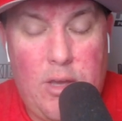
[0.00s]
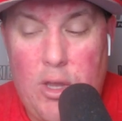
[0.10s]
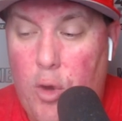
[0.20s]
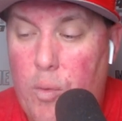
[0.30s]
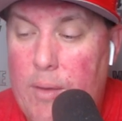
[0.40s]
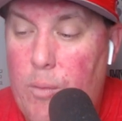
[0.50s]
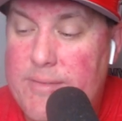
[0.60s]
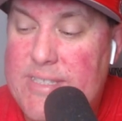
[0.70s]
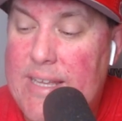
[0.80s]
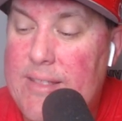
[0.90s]
You know, we,
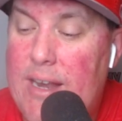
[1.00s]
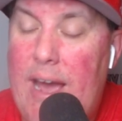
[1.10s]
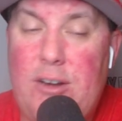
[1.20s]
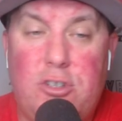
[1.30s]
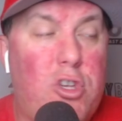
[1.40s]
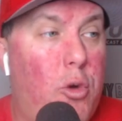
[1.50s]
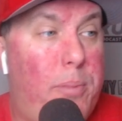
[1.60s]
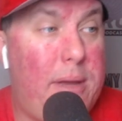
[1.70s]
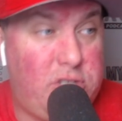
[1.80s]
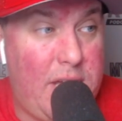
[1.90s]
we've seen the Niners go
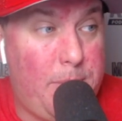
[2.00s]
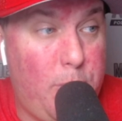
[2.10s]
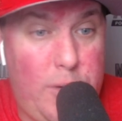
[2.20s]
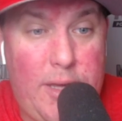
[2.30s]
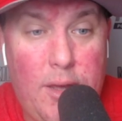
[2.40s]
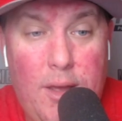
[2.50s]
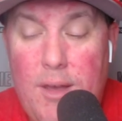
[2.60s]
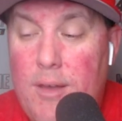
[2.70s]
pick Jake Moody,